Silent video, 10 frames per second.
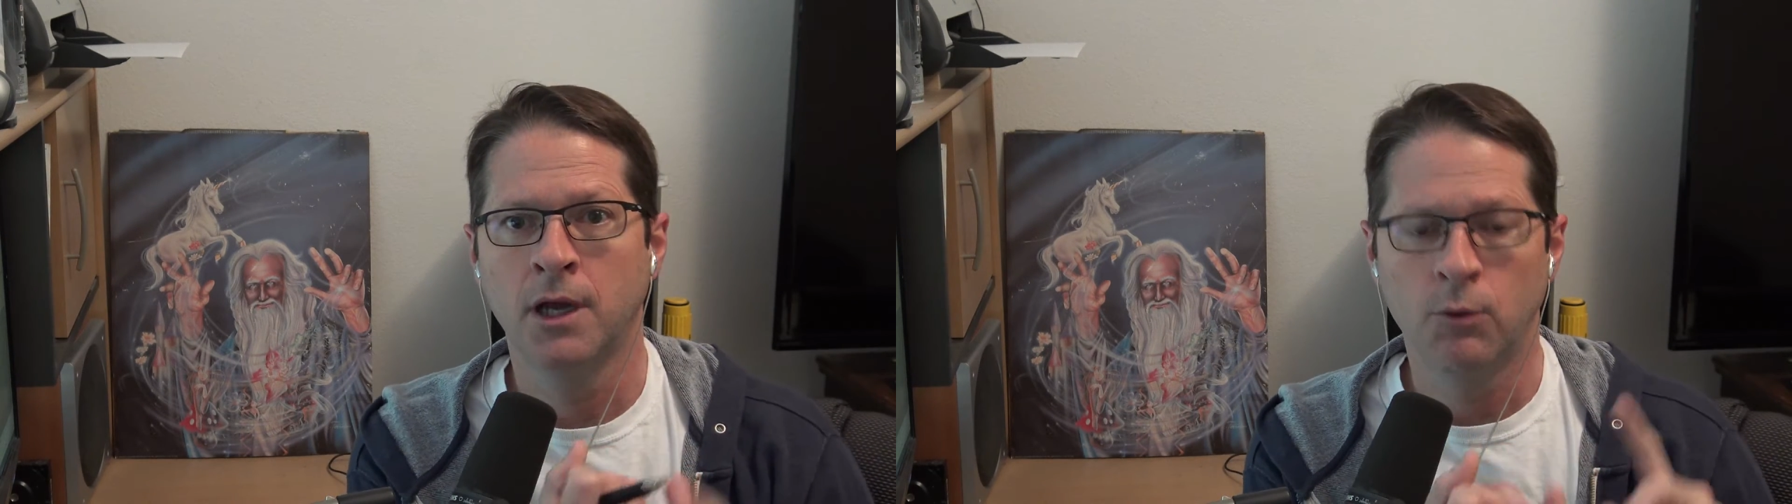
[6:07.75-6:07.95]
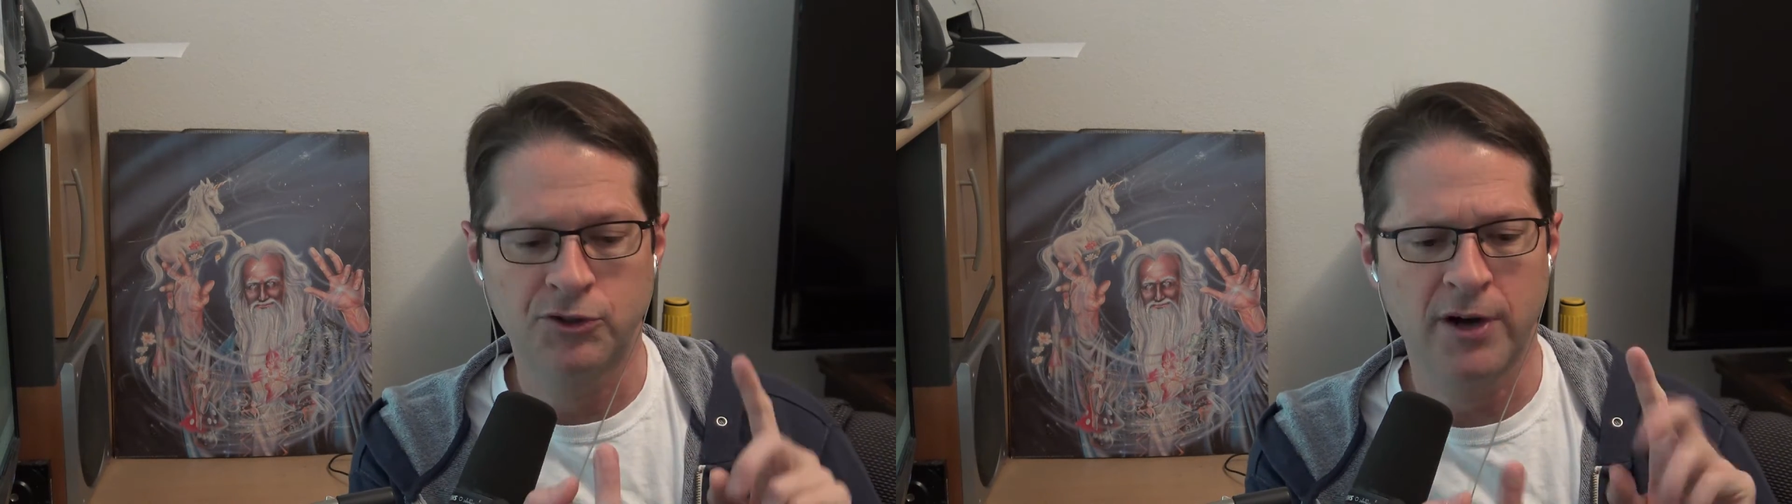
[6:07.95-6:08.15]

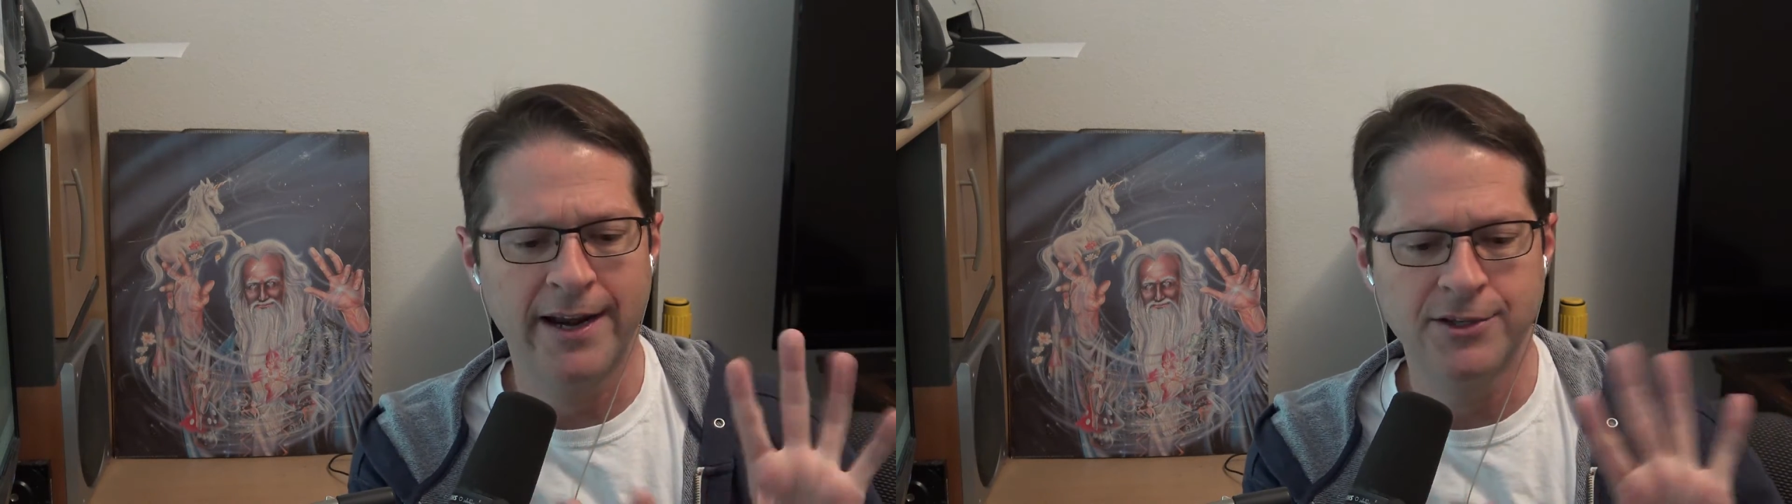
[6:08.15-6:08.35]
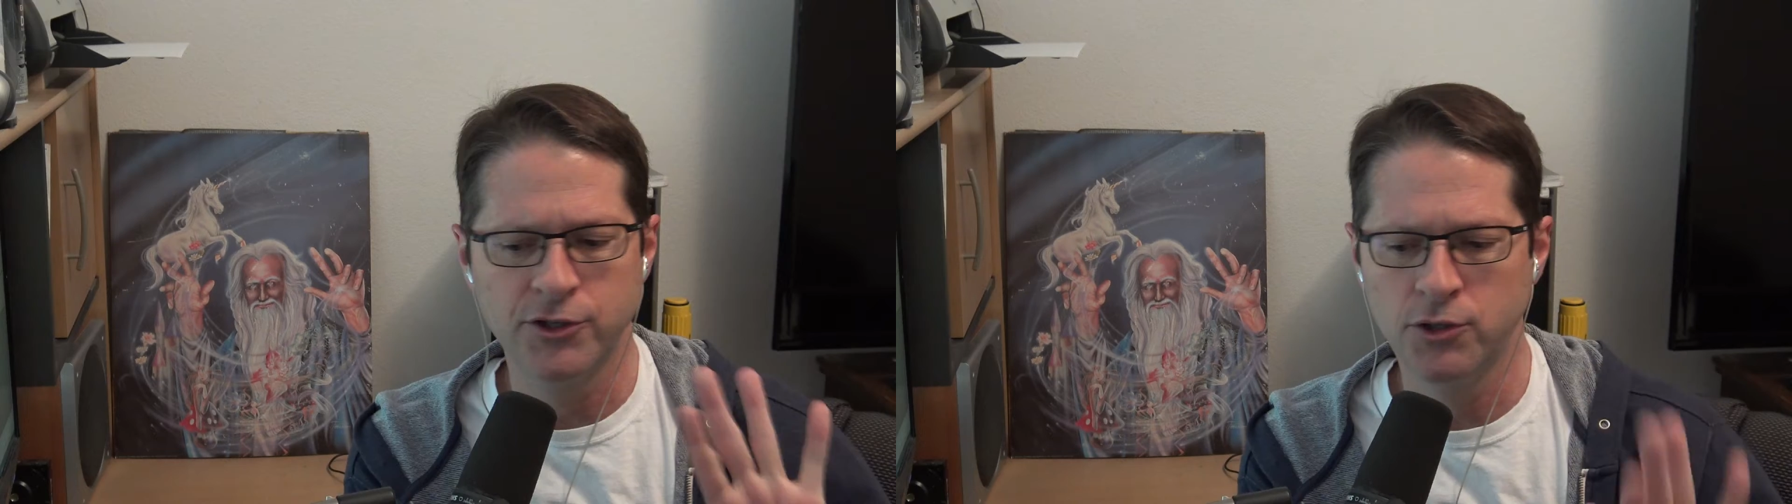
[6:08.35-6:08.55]
We'll
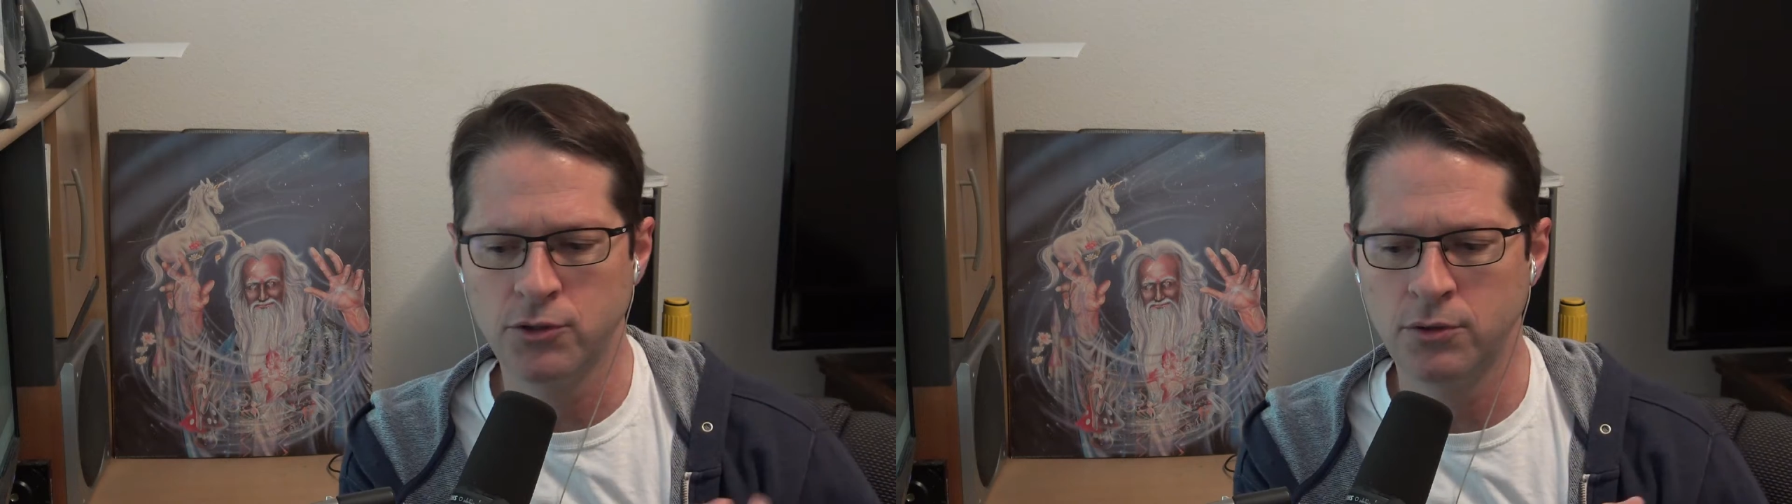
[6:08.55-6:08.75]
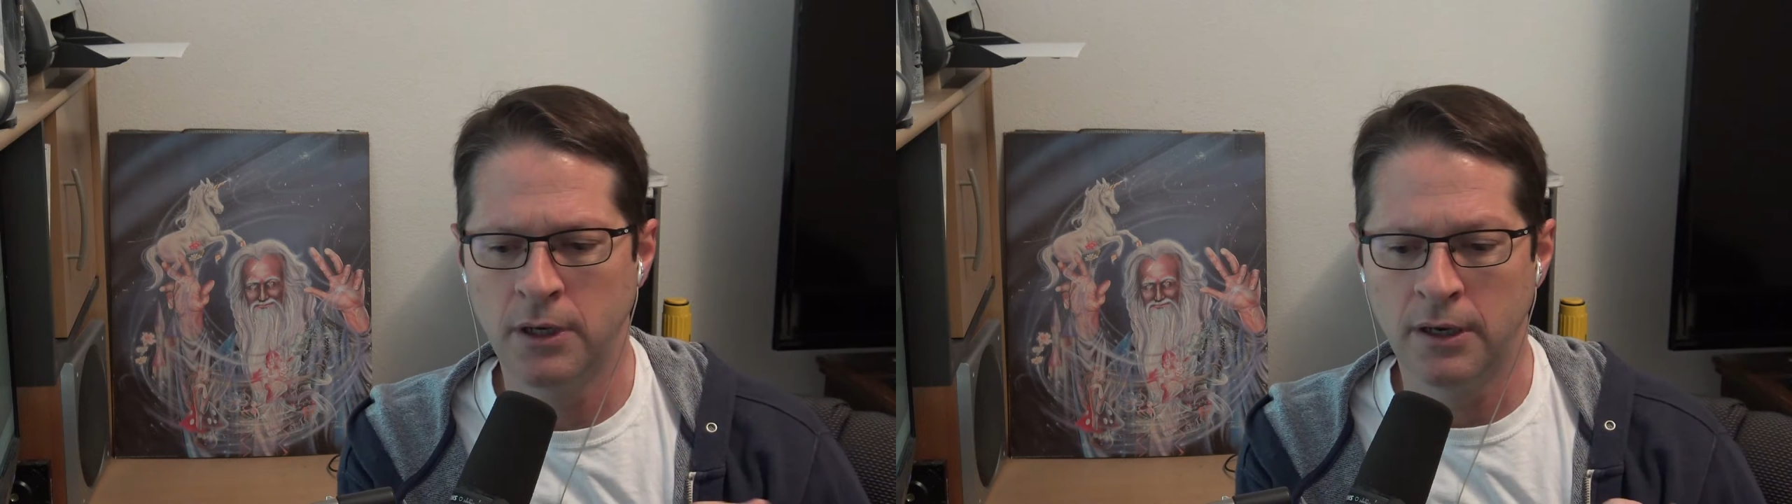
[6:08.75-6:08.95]
try to
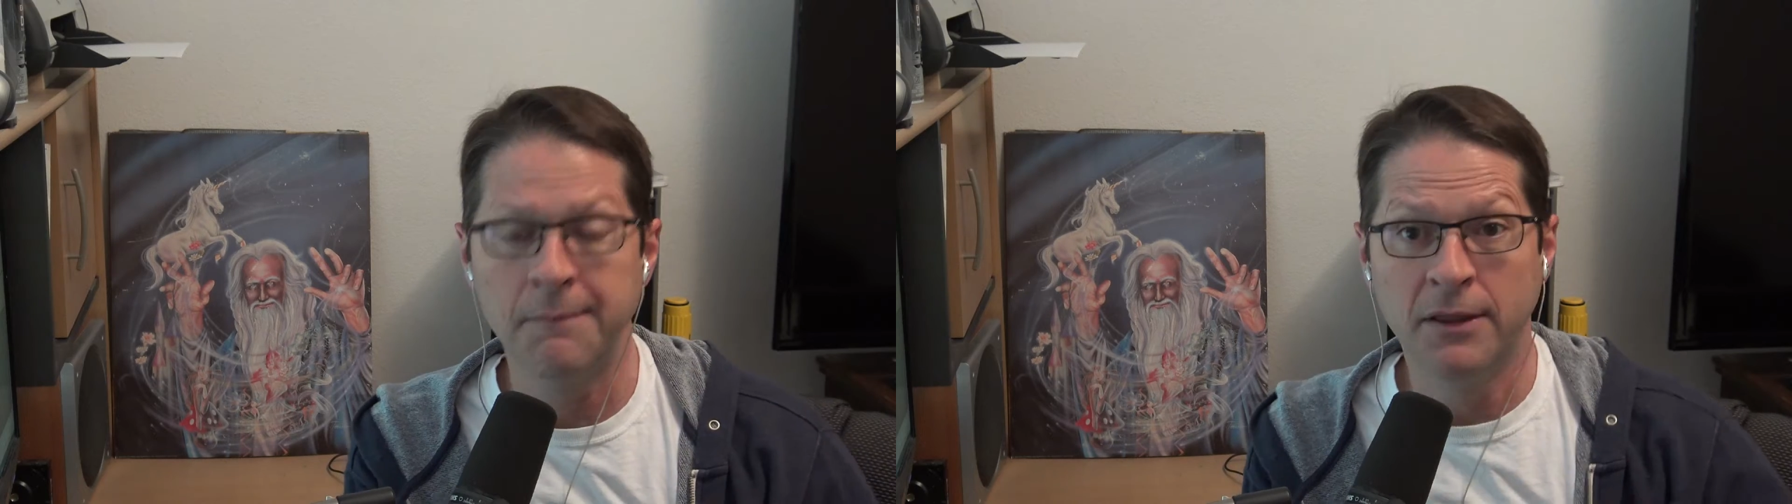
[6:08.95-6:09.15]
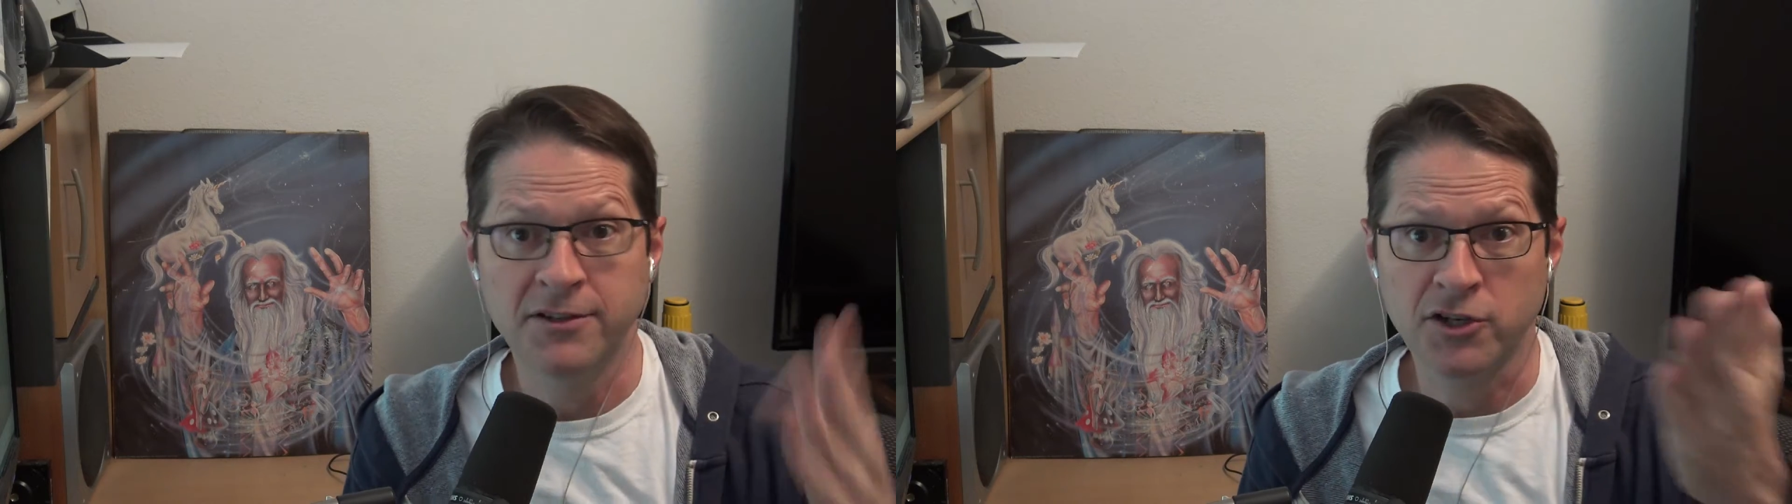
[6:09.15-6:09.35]
do,
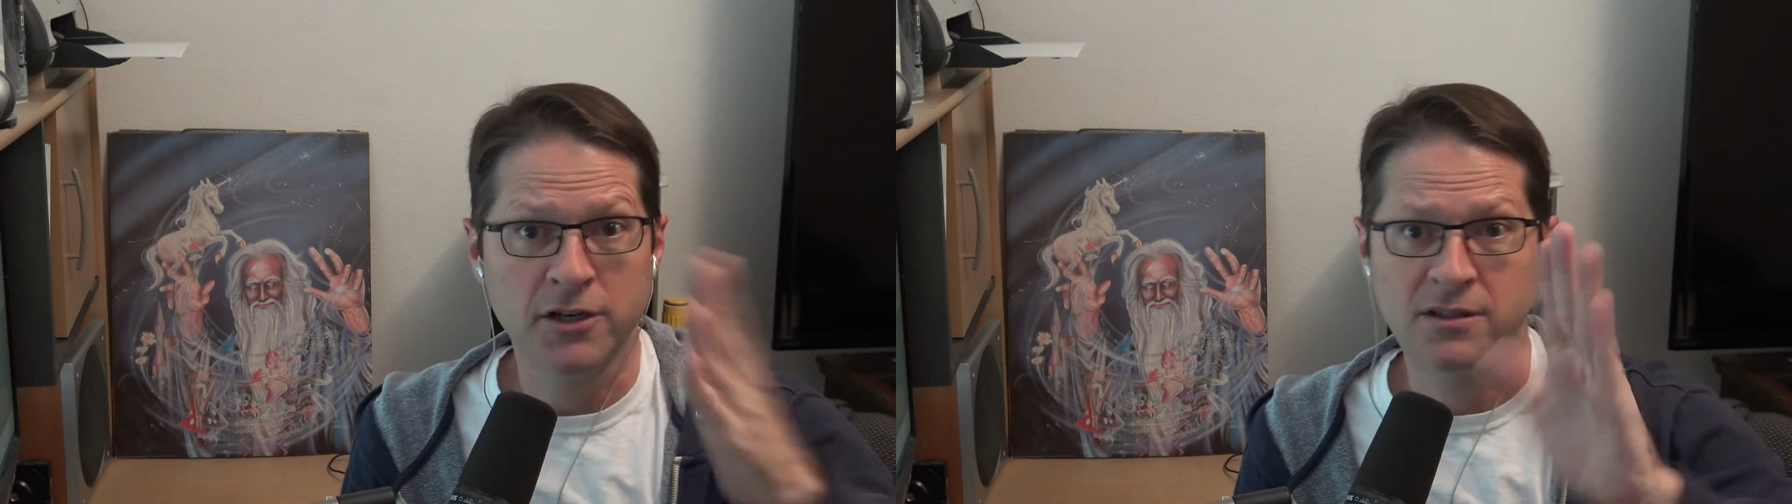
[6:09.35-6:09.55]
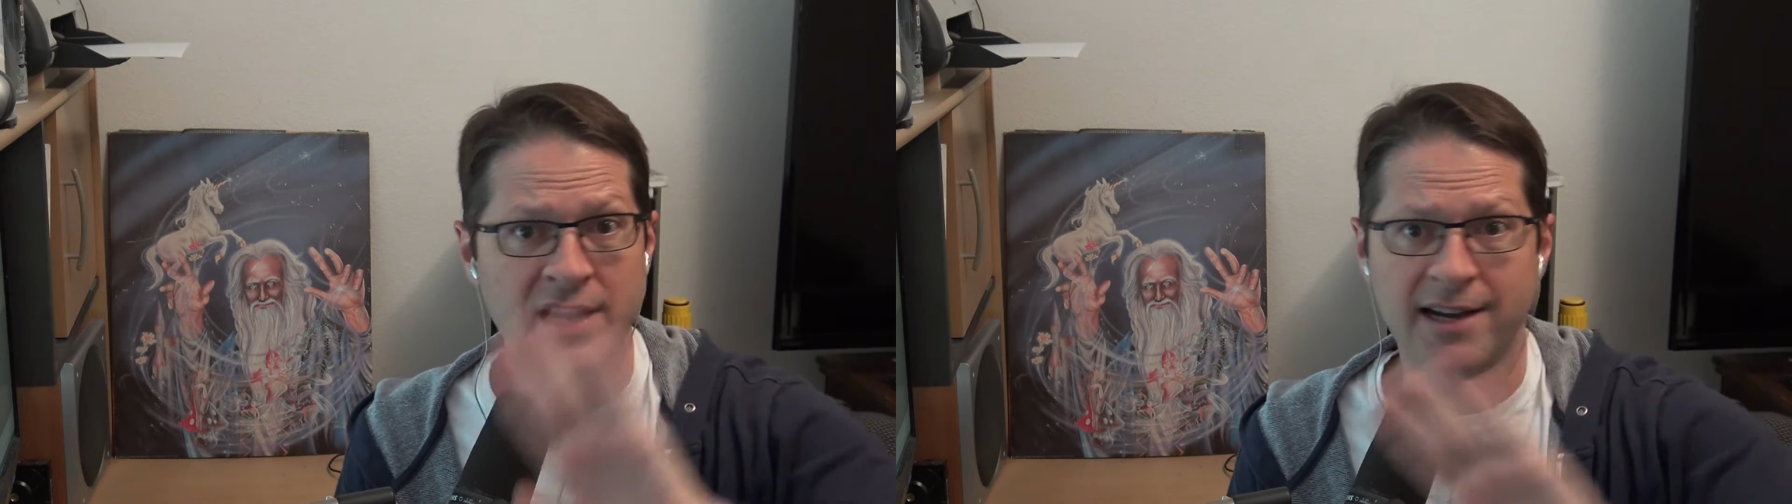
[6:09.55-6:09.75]
these are
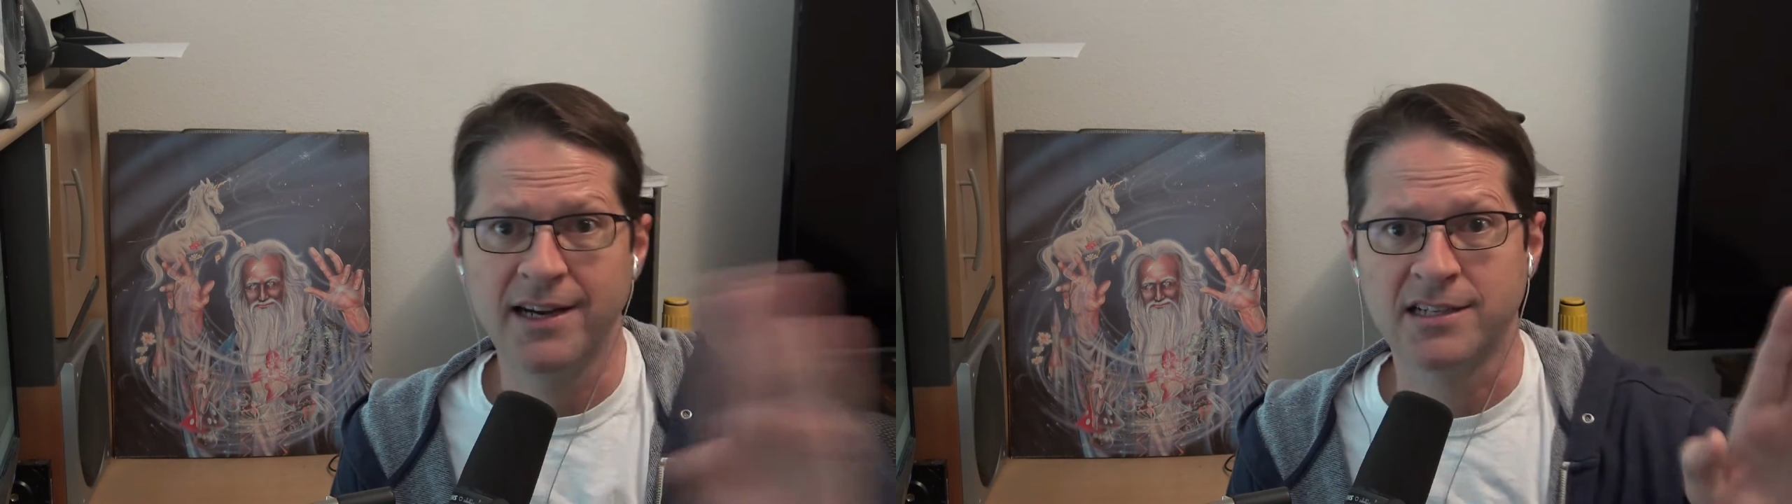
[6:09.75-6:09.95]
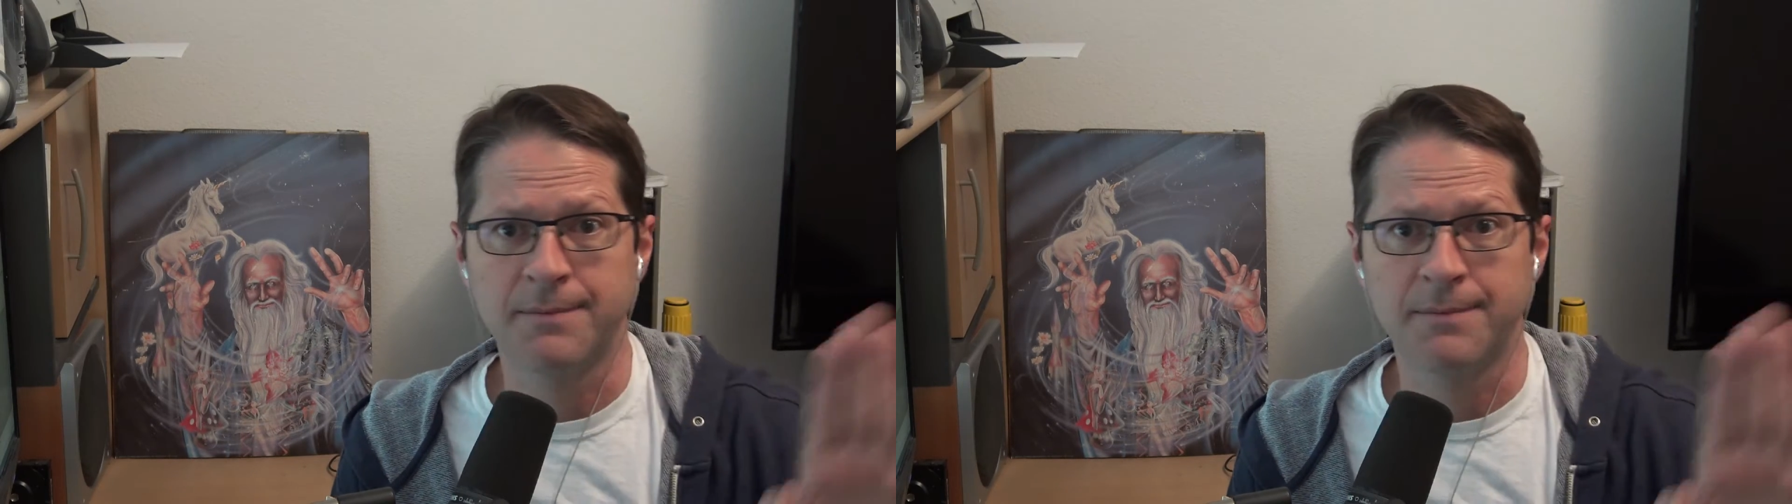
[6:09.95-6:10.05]
good techniques.